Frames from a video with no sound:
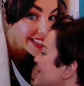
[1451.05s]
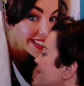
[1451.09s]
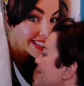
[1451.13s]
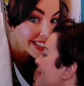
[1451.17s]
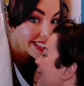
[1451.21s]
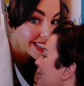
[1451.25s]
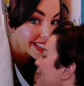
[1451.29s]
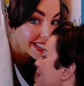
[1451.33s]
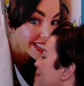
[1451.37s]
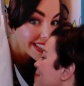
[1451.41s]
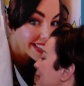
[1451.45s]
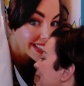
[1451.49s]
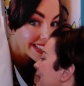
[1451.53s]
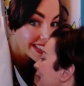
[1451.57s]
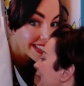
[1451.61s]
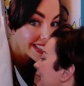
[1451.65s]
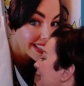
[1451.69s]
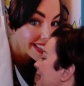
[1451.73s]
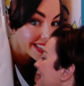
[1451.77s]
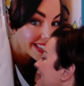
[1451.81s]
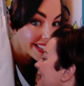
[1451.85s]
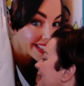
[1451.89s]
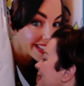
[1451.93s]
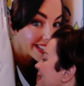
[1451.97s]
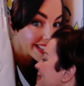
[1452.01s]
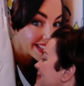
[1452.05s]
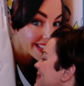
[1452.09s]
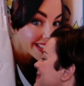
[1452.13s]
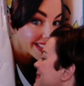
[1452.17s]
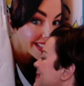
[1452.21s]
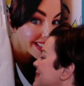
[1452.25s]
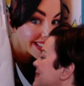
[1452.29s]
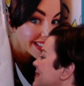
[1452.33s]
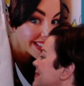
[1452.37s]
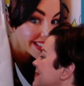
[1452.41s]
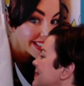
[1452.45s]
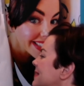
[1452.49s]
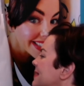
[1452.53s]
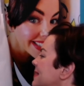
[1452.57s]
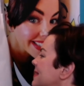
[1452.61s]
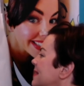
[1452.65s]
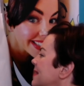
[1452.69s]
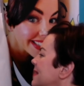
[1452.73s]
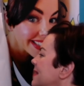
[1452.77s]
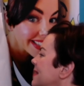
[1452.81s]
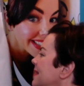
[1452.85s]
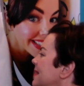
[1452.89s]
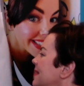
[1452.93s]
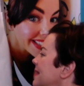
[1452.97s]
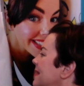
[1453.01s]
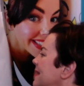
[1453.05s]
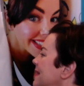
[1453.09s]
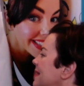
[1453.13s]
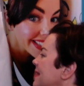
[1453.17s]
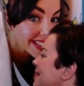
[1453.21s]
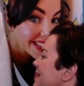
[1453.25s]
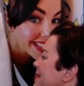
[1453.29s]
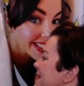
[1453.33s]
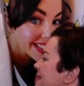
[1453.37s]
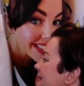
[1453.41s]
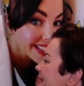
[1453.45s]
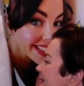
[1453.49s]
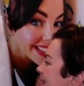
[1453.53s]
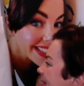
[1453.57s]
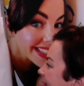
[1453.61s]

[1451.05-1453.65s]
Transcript: might be like this. So she's